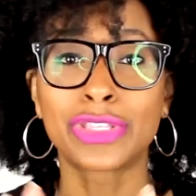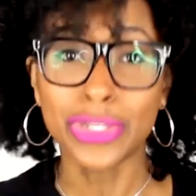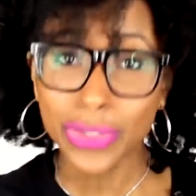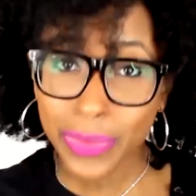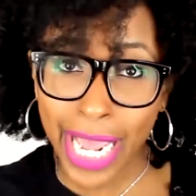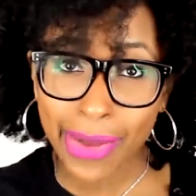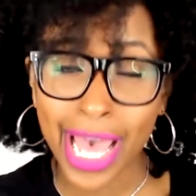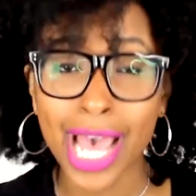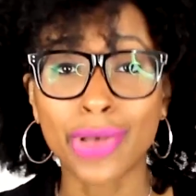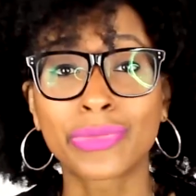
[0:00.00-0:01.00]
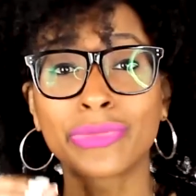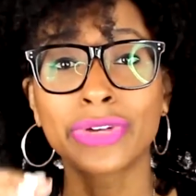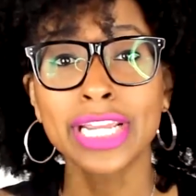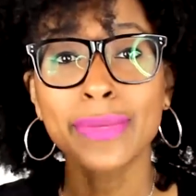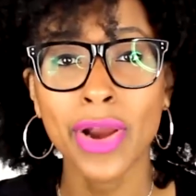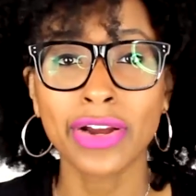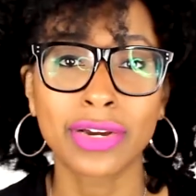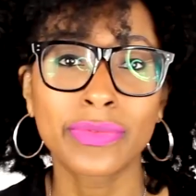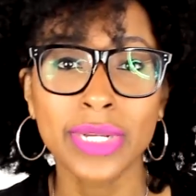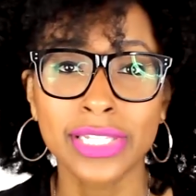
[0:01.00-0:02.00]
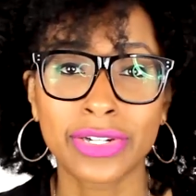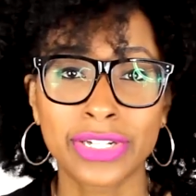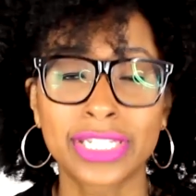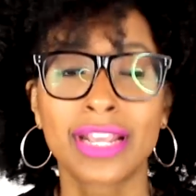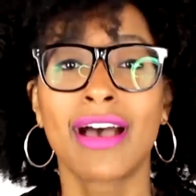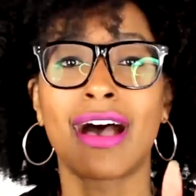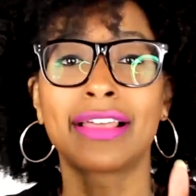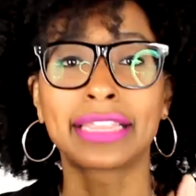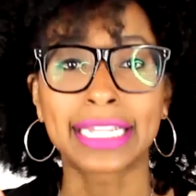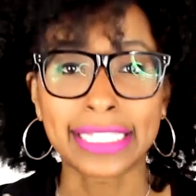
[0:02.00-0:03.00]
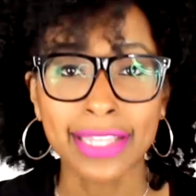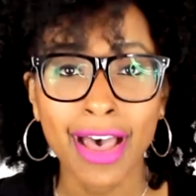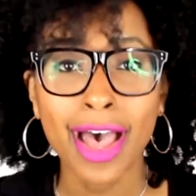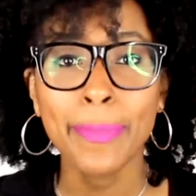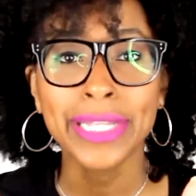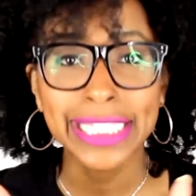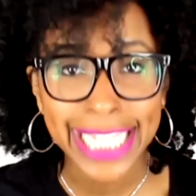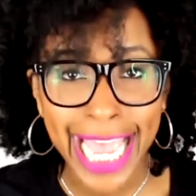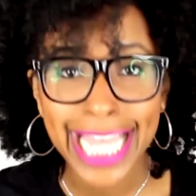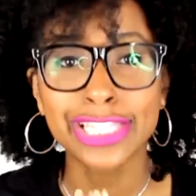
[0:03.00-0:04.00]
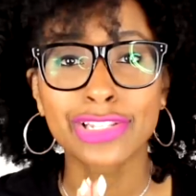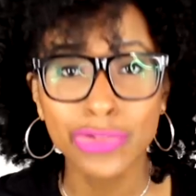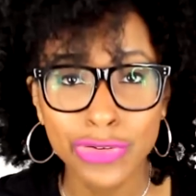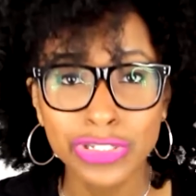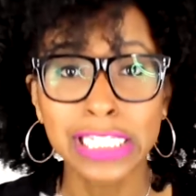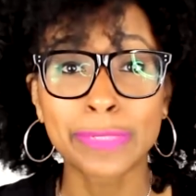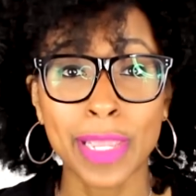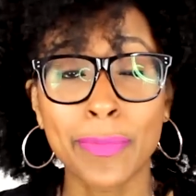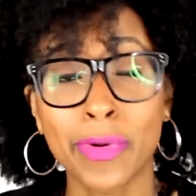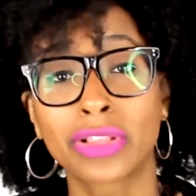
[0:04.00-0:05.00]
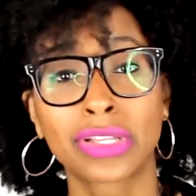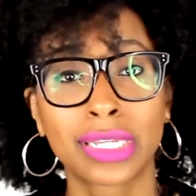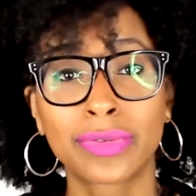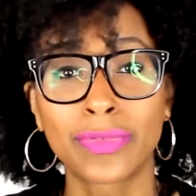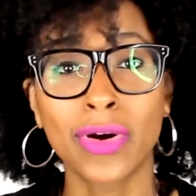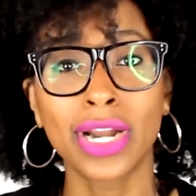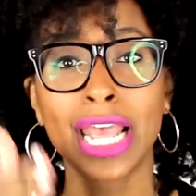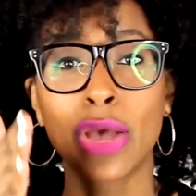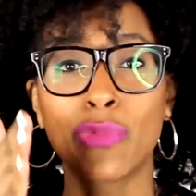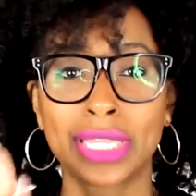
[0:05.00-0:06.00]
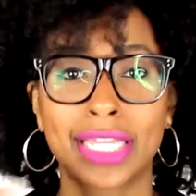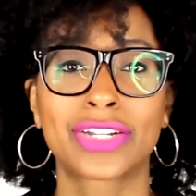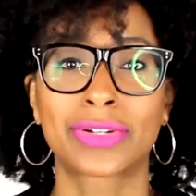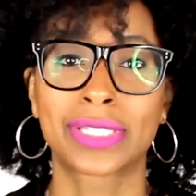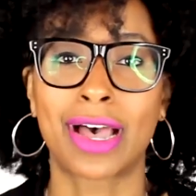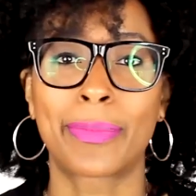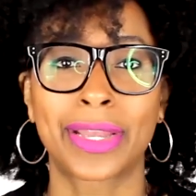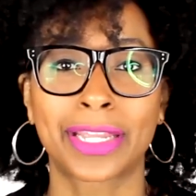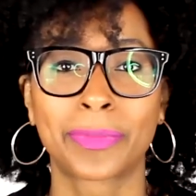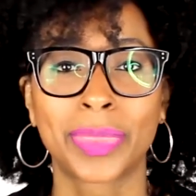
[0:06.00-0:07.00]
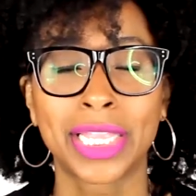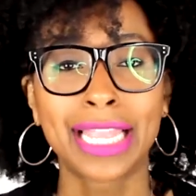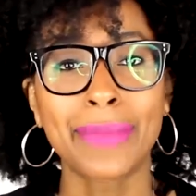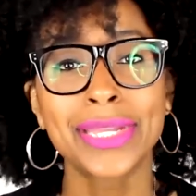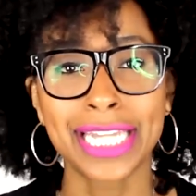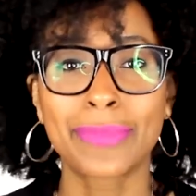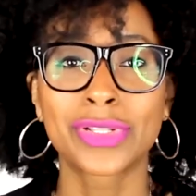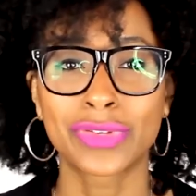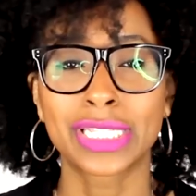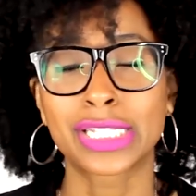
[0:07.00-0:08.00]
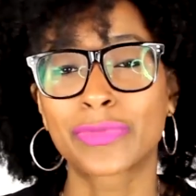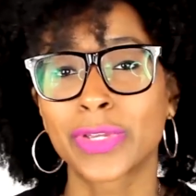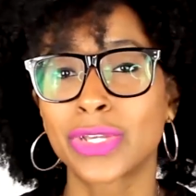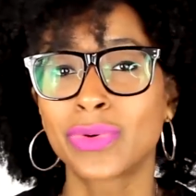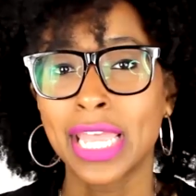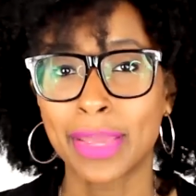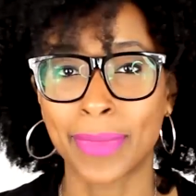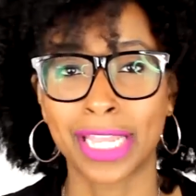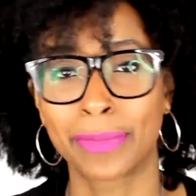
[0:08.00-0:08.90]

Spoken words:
you now have free market research on the top 10 solutions people are looking for within your topic. Let me demonstrate this for you in my